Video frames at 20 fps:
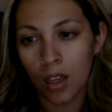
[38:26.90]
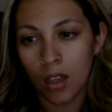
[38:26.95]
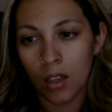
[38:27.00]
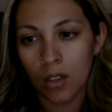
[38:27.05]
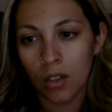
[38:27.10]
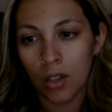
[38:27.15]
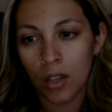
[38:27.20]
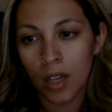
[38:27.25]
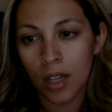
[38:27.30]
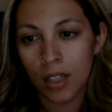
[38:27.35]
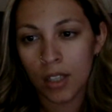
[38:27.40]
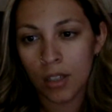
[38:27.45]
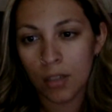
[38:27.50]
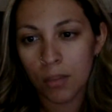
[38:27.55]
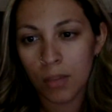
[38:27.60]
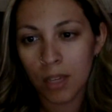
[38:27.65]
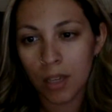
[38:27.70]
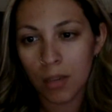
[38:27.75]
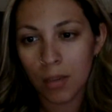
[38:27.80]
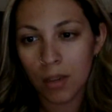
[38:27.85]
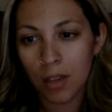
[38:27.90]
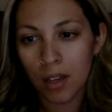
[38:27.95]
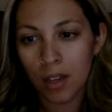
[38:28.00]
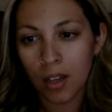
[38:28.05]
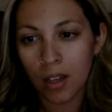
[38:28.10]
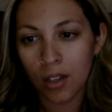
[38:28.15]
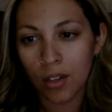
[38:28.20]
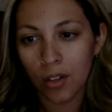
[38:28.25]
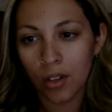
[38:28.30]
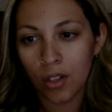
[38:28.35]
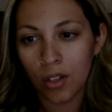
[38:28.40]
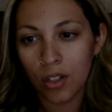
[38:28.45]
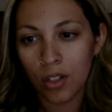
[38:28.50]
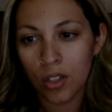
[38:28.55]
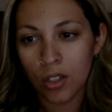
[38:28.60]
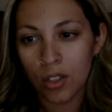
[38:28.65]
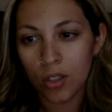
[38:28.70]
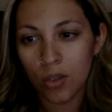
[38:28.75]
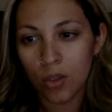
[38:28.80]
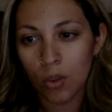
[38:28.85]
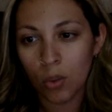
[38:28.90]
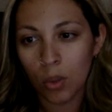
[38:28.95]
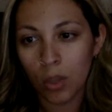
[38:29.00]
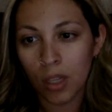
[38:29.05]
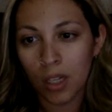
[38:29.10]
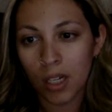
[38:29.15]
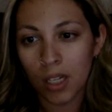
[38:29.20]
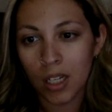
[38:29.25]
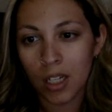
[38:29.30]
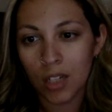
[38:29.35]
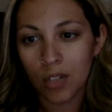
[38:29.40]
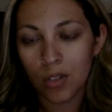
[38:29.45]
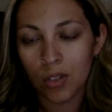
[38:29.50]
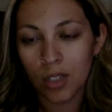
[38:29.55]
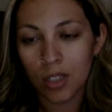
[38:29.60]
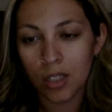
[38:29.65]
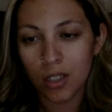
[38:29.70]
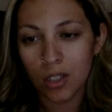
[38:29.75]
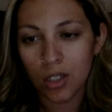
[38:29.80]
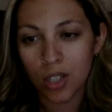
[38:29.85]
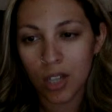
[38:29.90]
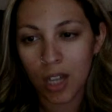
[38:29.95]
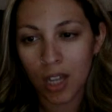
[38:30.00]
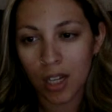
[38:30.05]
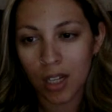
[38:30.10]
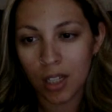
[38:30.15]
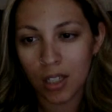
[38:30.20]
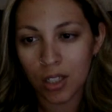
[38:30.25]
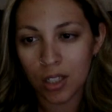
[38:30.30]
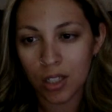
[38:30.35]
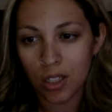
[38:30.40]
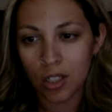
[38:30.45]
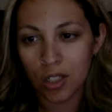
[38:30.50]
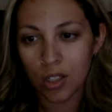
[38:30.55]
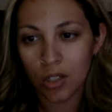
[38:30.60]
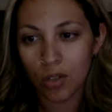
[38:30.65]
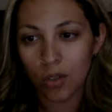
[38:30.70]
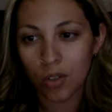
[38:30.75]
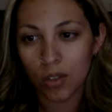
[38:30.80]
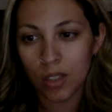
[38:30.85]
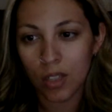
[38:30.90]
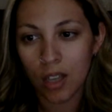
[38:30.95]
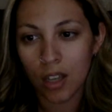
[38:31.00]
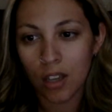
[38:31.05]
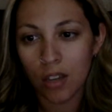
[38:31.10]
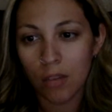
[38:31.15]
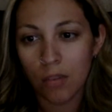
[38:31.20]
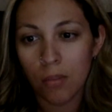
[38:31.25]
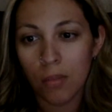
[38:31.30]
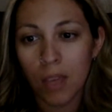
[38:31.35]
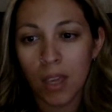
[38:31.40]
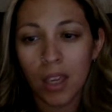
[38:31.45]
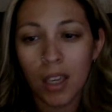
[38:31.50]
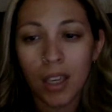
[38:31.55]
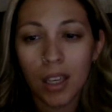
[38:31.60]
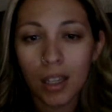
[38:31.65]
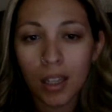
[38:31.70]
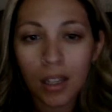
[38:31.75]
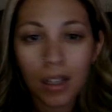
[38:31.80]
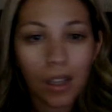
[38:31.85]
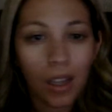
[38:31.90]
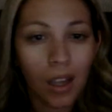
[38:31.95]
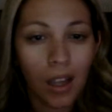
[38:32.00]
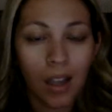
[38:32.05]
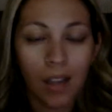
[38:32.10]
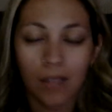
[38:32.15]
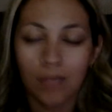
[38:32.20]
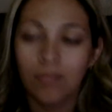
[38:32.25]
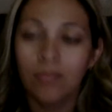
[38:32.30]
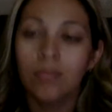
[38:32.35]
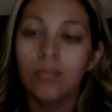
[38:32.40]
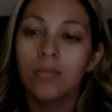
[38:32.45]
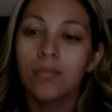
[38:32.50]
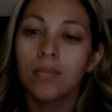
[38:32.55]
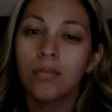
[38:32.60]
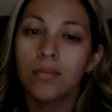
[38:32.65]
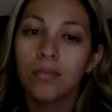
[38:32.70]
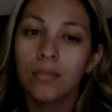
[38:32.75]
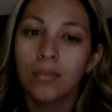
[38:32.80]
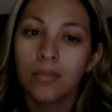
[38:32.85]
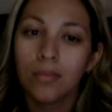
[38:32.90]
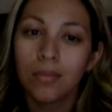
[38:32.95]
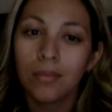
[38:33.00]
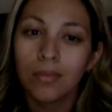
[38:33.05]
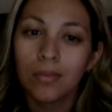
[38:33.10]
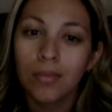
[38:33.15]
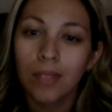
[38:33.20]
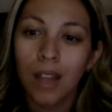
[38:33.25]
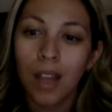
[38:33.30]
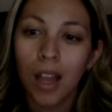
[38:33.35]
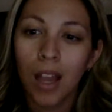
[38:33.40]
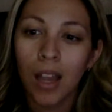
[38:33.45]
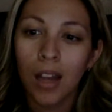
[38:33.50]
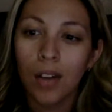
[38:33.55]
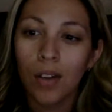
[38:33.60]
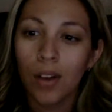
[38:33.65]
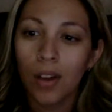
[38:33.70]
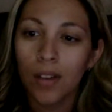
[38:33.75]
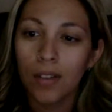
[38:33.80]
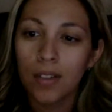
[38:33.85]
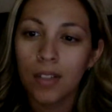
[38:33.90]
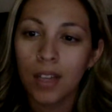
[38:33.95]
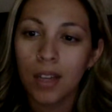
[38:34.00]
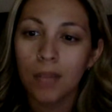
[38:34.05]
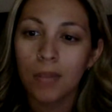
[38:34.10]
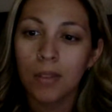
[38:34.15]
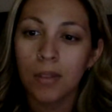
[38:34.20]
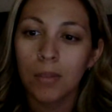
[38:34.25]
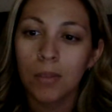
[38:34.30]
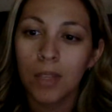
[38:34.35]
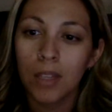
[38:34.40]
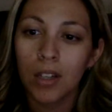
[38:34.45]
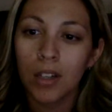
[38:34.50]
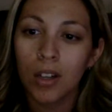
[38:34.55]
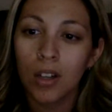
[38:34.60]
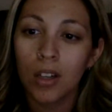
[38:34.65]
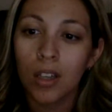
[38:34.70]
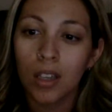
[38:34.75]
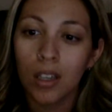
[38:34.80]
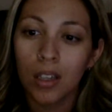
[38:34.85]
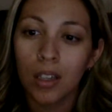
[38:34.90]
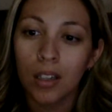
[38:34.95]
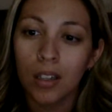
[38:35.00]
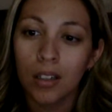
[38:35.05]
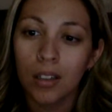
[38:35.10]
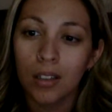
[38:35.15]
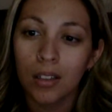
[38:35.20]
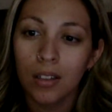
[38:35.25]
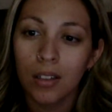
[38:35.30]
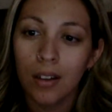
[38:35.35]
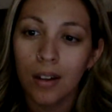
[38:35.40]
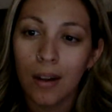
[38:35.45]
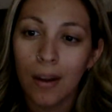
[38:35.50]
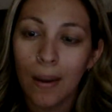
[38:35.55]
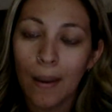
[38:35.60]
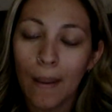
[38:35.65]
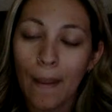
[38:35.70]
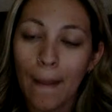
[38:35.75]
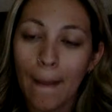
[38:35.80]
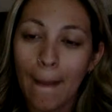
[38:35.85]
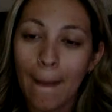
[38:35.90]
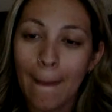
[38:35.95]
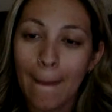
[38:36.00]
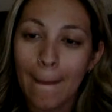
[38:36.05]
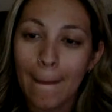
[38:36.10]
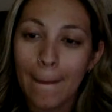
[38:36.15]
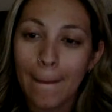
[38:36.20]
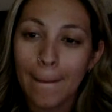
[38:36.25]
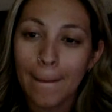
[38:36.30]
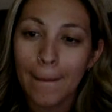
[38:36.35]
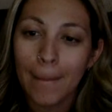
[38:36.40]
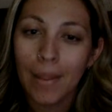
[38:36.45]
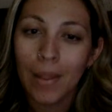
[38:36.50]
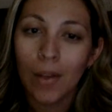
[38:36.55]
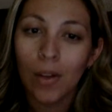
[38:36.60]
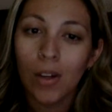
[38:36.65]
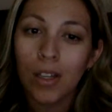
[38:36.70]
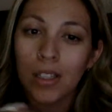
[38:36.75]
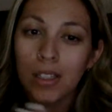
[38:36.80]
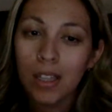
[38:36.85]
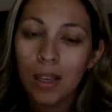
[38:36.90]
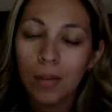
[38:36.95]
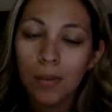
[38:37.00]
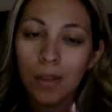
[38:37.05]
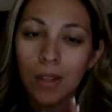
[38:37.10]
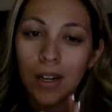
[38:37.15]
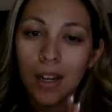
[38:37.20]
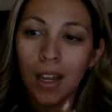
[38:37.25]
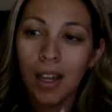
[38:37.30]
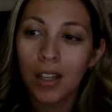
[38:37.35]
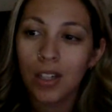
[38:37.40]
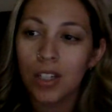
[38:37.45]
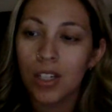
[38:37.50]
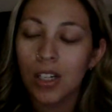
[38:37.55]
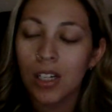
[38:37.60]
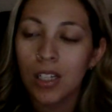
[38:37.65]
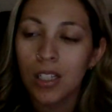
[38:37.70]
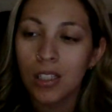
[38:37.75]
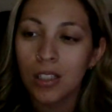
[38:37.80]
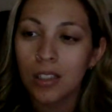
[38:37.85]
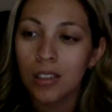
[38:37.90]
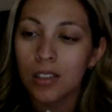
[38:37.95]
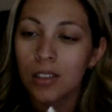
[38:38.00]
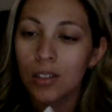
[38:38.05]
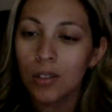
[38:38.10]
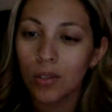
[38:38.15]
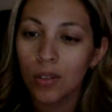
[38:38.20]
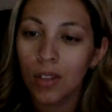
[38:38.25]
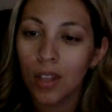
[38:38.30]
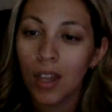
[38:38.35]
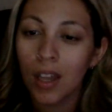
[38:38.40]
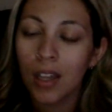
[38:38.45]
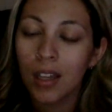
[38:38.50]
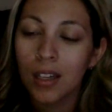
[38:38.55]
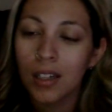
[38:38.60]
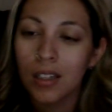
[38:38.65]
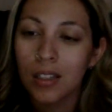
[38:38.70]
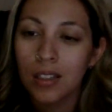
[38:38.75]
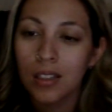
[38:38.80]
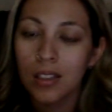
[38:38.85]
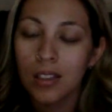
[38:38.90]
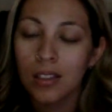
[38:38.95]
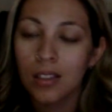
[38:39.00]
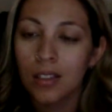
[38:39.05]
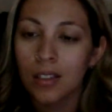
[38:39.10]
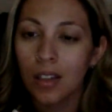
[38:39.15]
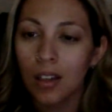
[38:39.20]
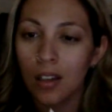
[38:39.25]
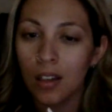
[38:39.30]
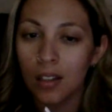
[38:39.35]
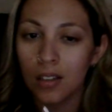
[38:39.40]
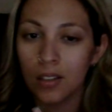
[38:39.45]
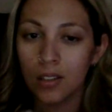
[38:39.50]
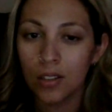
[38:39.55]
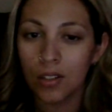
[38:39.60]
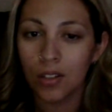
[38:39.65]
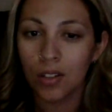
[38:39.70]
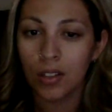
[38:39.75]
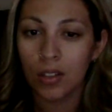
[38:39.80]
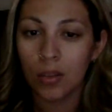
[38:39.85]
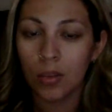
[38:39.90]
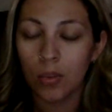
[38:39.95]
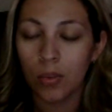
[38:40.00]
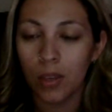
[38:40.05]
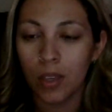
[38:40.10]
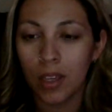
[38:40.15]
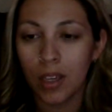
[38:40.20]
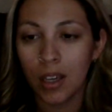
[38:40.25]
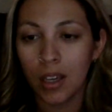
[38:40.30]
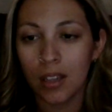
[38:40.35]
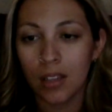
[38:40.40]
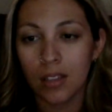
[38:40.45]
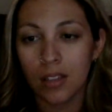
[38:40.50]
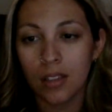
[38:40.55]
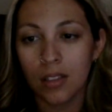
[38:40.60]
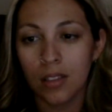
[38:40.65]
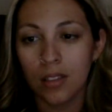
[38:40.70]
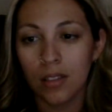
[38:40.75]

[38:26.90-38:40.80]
You guys are making me hungry. You should do a weekly new dish challenge and show us how you make it. Mm-mm. I don't have time to be cooking. The only time that I actually do that is during the weekend.